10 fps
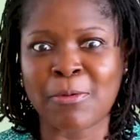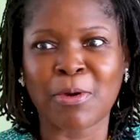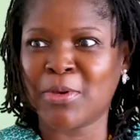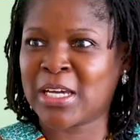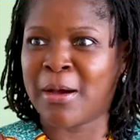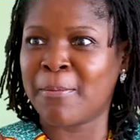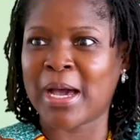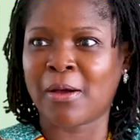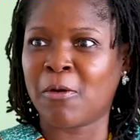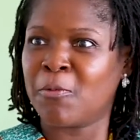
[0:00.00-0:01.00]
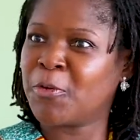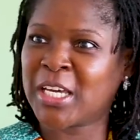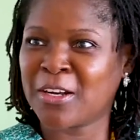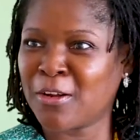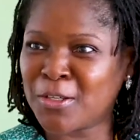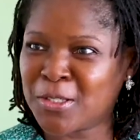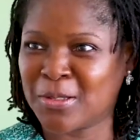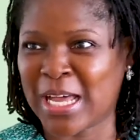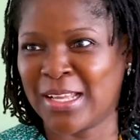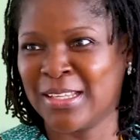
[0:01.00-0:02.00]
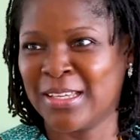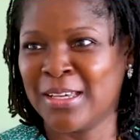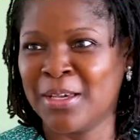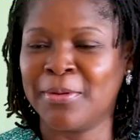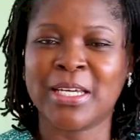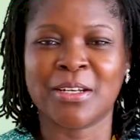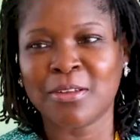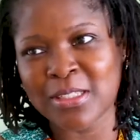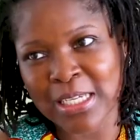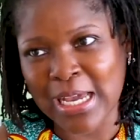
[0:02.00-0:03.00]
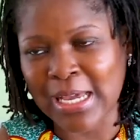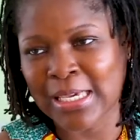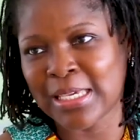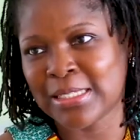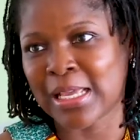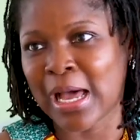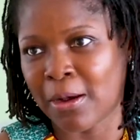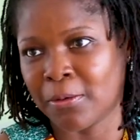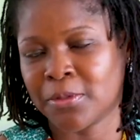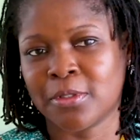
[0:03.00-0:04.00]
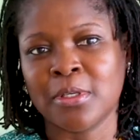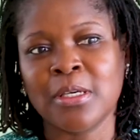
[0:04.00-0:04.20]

And when we come back home, we cannot do that. We cannot take our kids out.